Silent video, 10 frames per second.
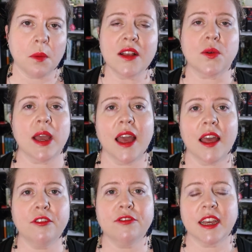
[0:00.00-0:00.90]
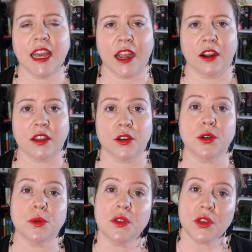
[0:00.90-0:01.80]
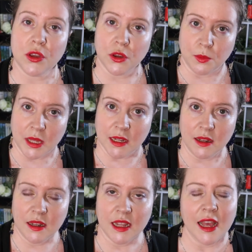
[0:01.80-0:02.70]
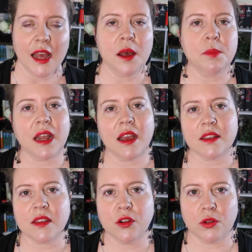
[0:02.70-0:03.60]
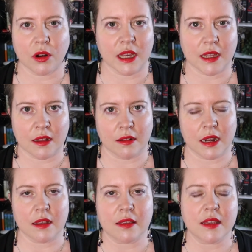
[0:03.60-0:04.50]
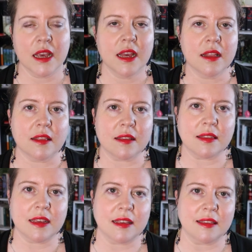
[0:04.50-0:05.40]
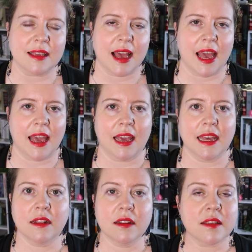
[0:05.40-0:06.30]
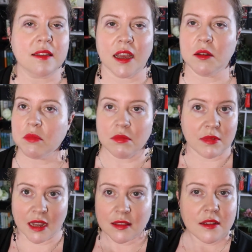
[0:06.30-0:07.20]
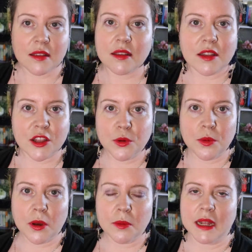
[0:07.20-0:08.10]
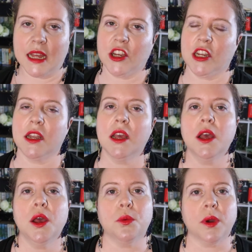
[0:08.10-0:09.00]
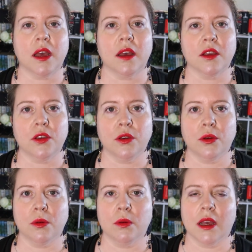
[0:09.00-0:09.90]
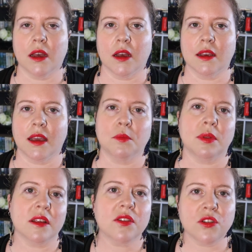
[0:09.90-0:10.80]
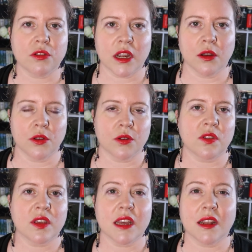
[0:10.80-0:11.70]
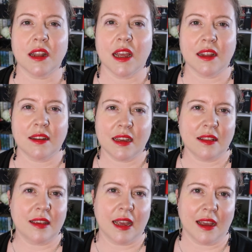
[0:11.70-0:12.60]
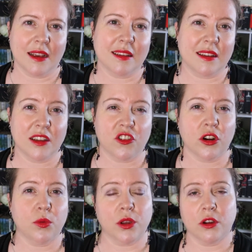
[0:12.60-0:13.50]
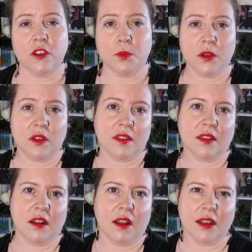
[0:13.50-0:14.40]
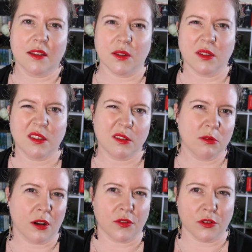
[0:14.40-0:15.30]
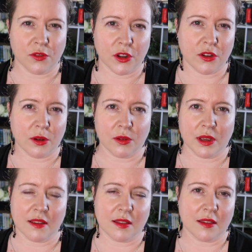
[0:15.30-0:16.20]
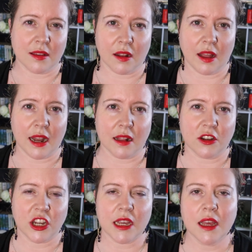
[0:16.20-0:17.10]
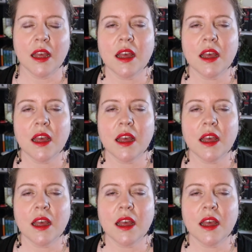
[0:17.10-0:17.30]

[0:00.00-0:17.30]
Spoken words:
So I have a character who is human but has a chronic illness. This is a illness that does exist in the human population where you get blistering on your skin and intense headaches, etc. when you're exposed to sunlight. So it's often referred to as the sunlight allergy.